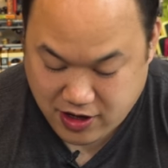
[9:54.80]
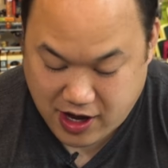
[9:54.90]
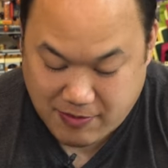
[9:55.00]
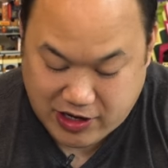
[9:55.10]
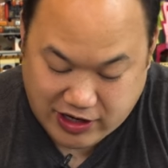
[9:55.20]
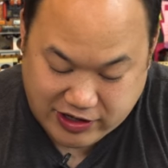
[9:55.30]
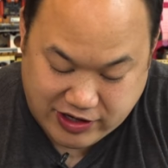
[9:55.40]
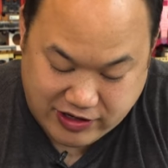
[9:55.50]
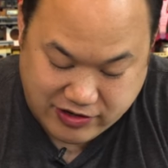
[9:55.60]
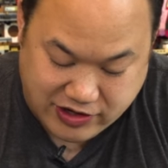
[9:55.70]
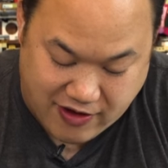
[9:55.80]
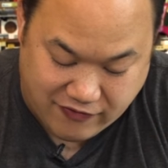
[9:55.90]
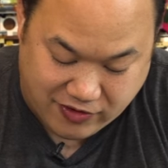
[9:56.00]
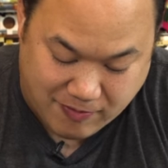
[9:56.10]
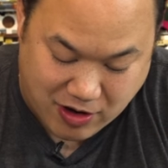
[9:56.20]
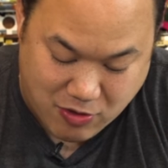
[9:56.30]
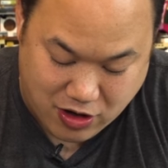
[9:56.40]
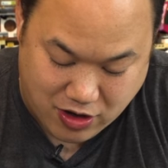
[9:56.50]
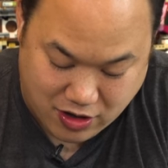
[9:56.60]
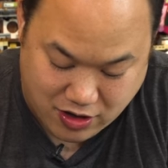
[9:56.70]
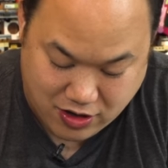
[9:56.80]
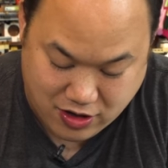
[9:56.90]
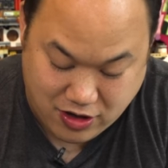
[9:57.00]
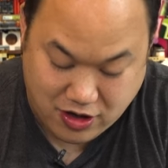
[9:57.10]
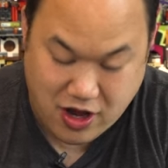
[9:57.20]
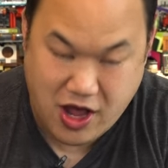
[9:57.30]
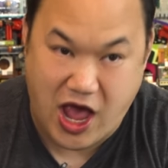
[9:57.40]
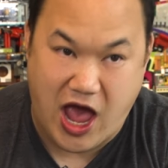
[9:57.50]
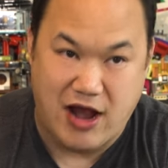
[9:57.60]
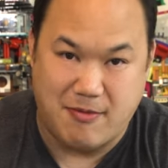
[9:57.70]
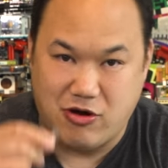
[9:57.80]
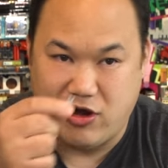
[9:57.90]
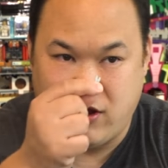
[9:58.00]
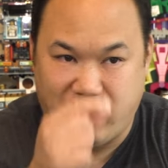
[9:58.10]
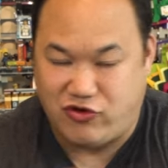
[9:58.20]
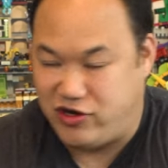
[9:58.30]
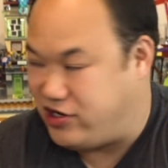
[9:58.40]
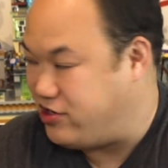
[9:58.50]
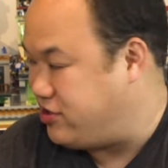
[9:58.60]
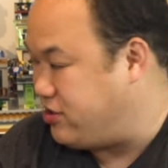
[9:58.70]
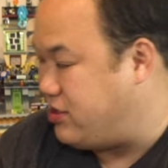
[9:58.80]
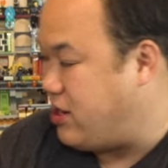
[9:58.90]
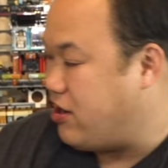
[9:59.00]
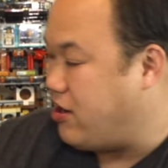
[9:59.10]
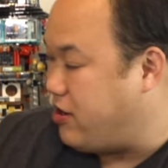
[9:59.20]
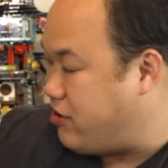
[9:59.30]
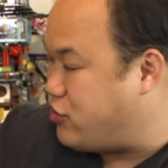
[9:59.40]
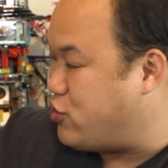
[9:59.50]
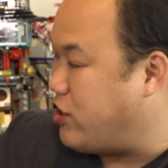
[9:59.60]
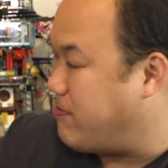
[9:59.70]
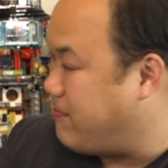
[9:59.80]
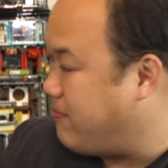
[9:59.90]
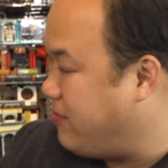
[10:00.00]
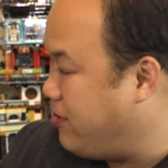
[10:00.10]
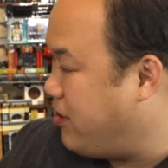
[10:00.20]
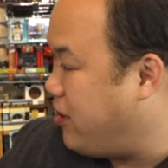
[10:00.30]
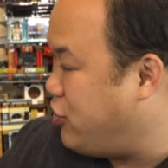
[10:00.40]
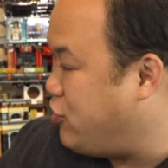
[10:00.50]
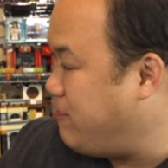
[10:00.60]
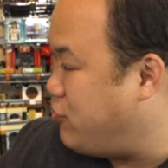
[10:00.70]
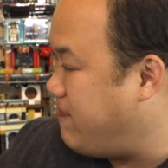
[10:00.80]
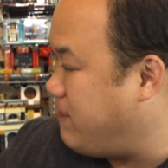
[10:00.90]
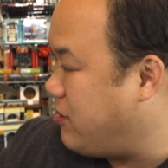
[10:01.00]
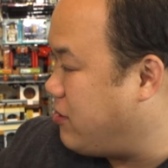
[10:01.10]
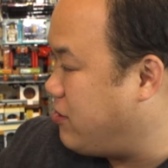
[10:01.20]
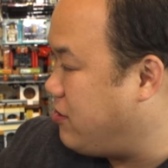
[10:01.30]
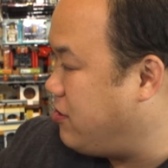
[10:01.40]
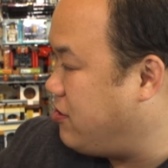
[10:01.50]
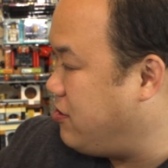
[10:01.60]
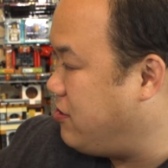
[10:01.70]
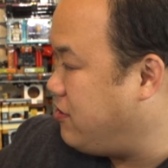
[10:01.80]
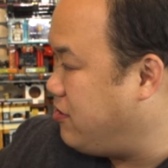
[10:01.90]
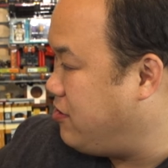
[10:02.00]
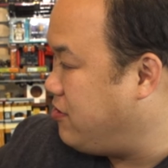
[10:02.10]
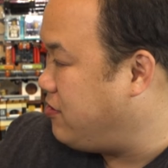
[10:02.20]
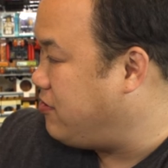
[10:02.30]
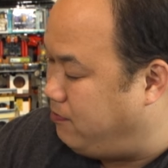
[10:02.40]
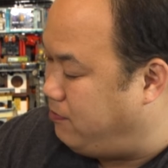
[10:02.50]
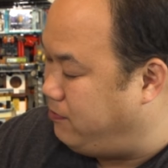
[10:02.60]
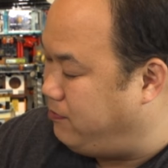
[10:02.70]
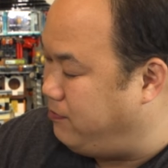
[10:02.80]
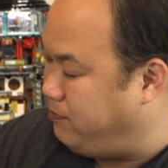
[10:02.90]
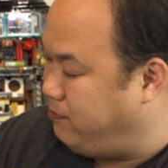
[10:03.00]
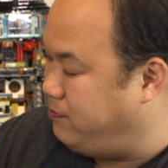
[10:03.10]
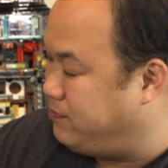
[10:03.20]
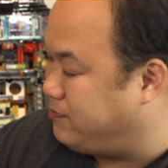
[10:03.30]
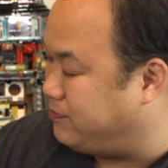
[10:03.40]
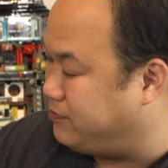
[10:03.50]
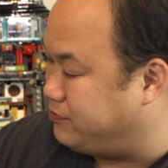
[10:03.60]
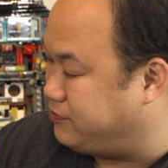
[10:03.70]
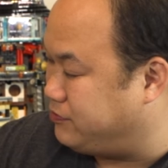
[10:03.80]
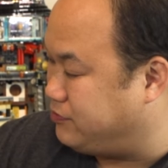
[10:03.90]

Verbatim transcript: I'm gonna take the scissors off the barber. And I'm gonna give dear little Trim. Trim, Trim, dear. Stop cutting her